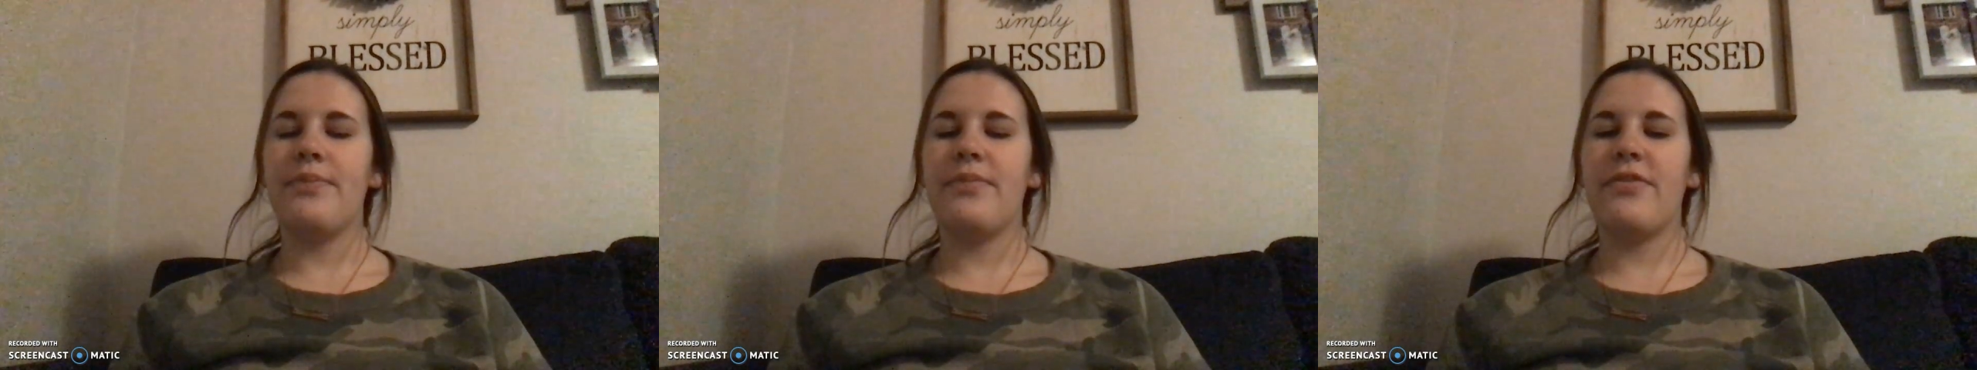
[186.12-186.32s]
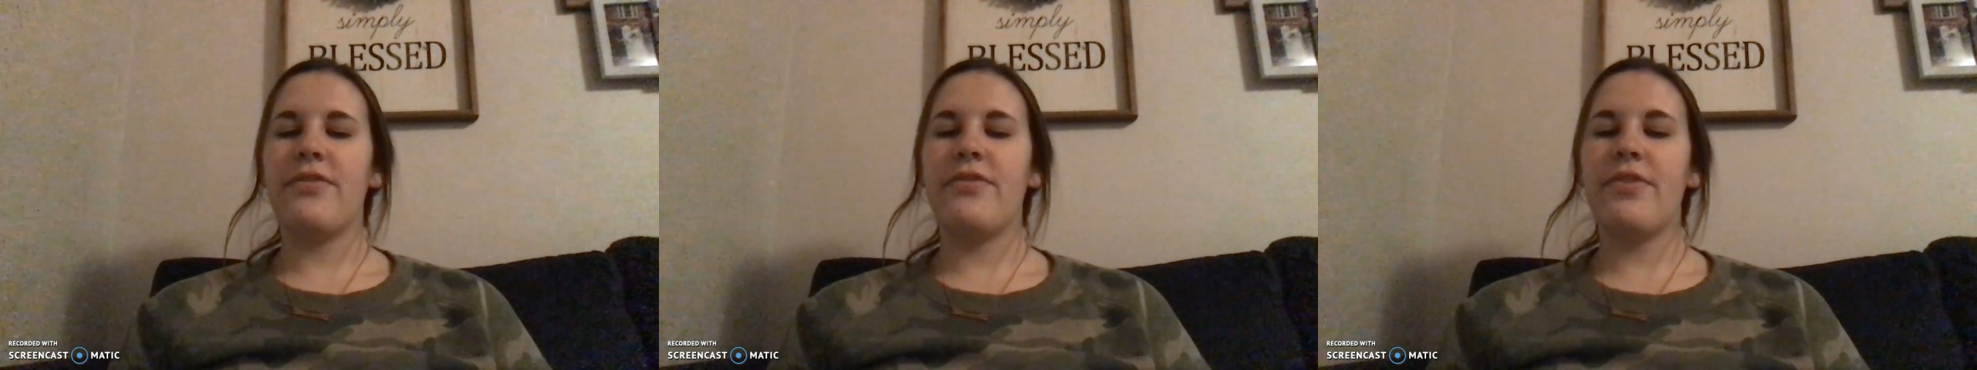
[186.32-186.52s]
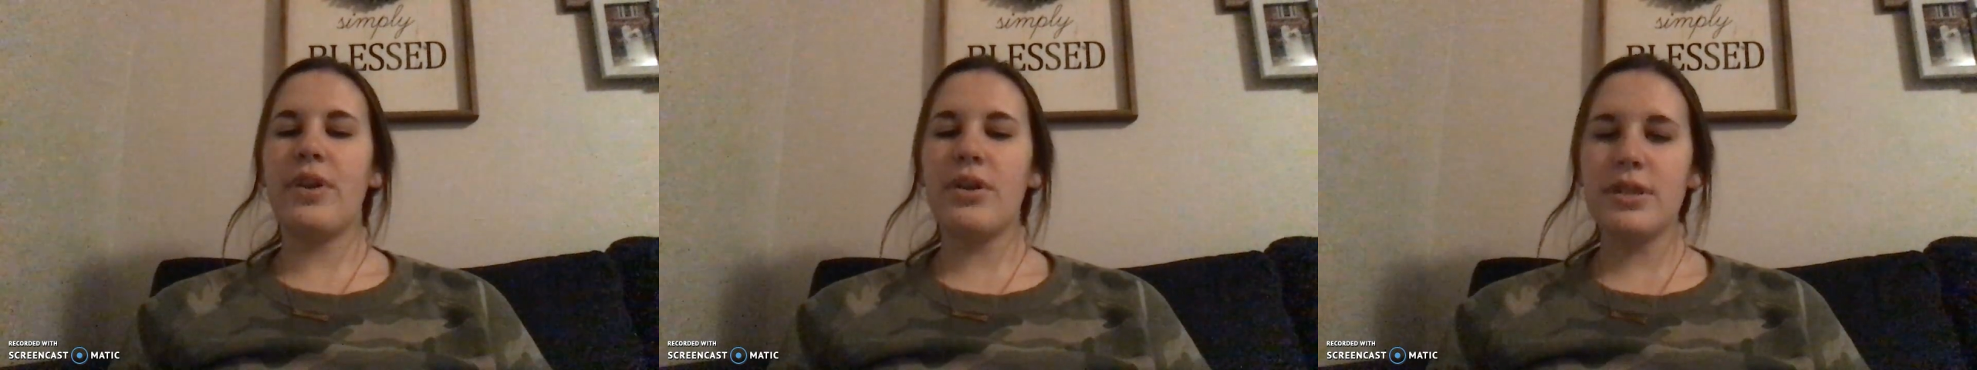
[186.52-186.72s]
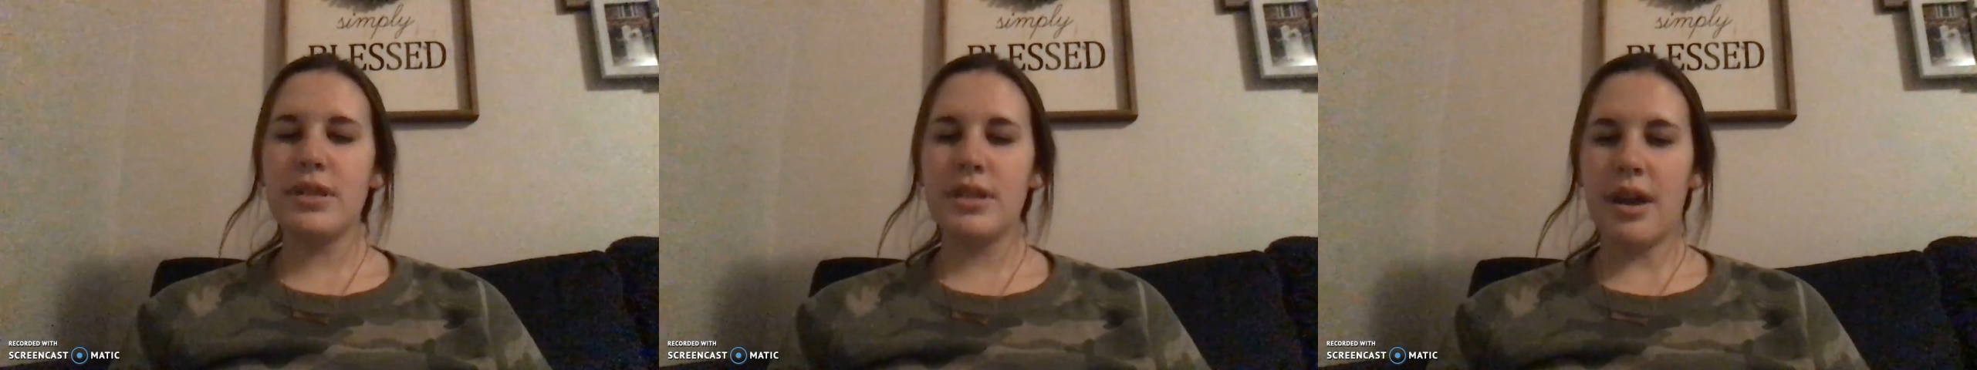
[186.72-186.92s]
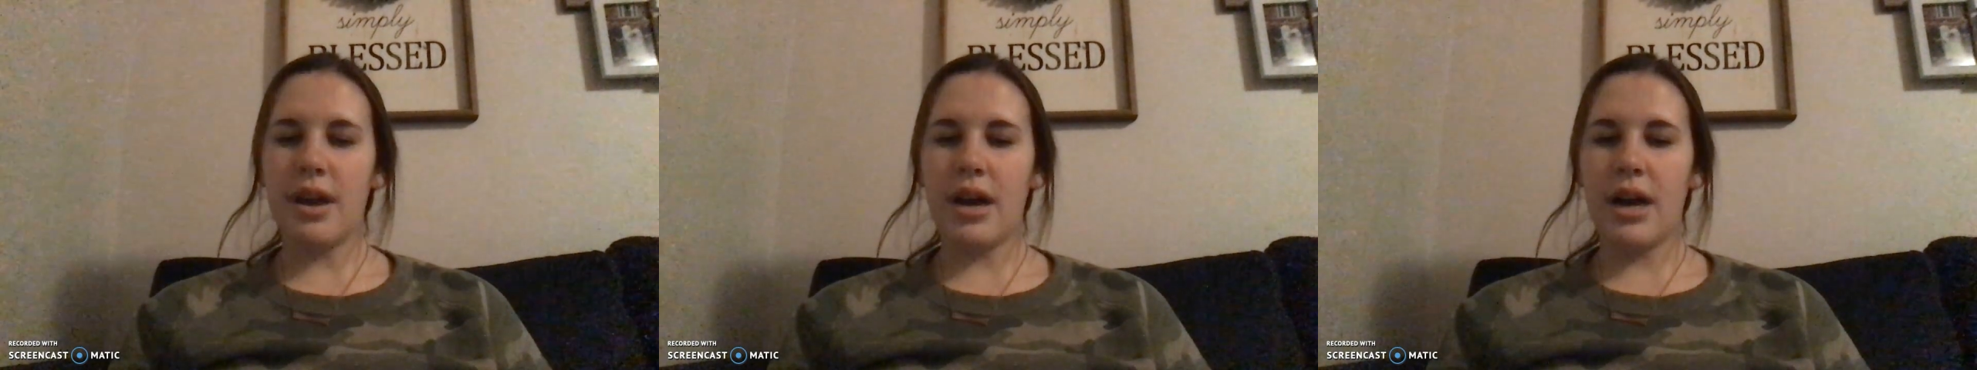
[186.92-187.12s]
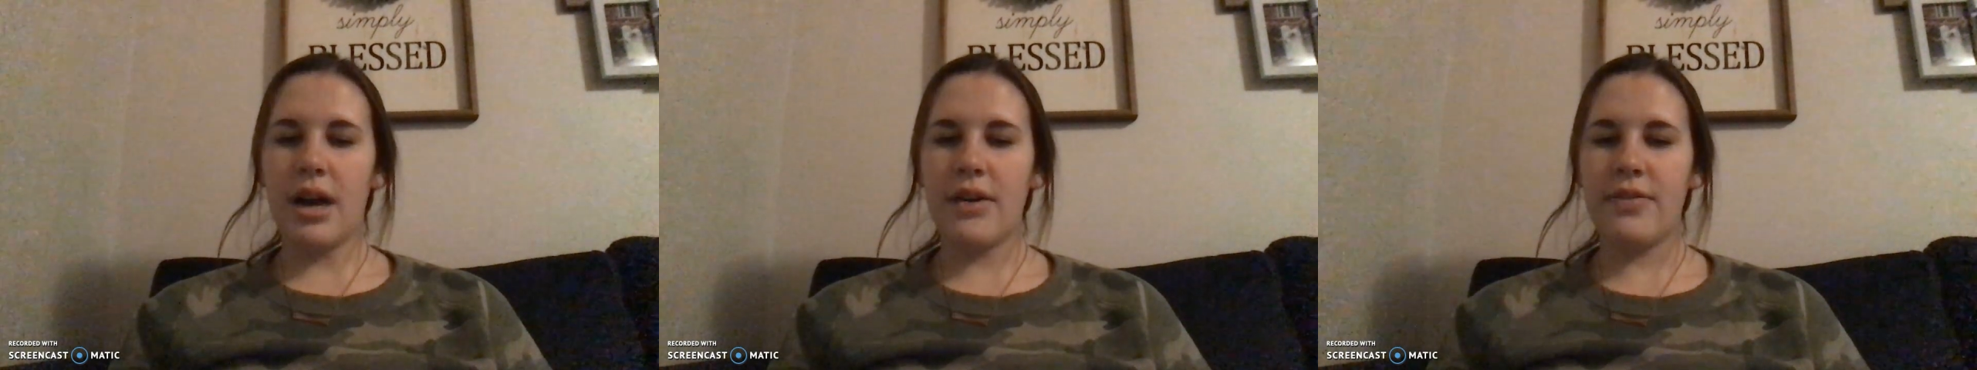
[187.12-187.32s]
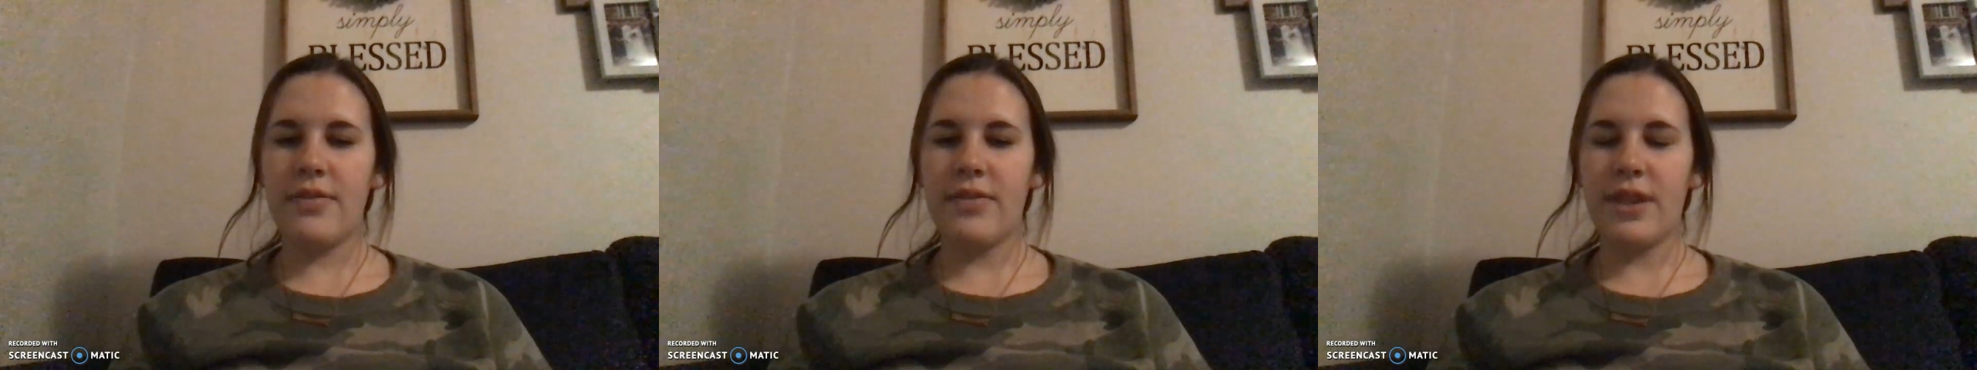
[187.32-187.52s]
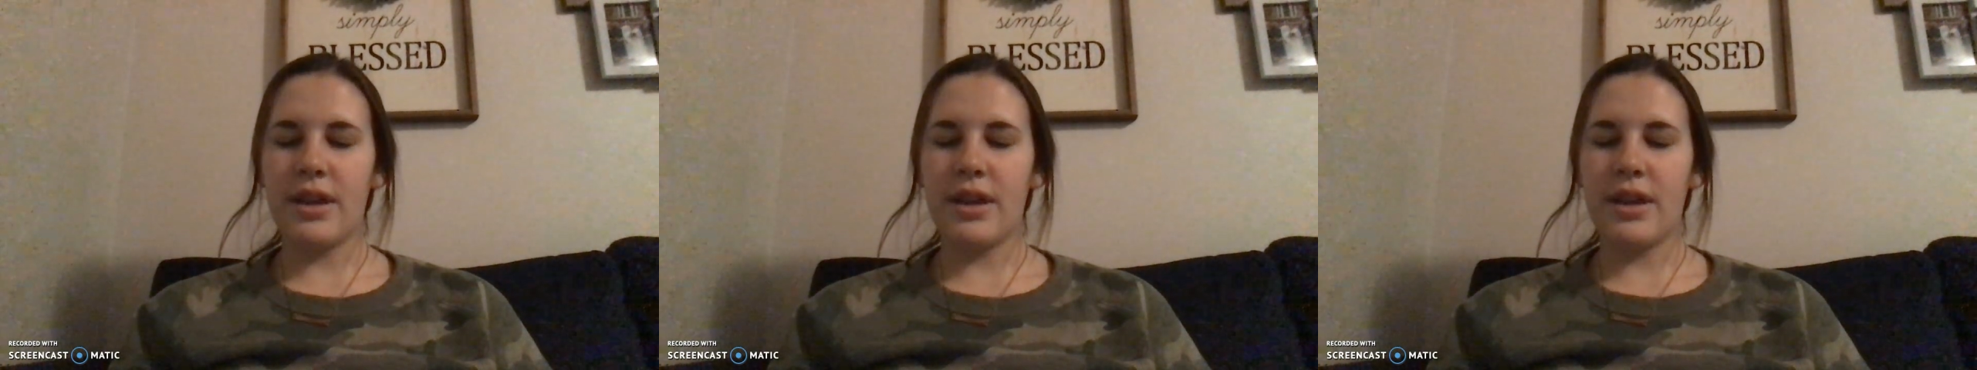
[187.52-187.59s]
First off,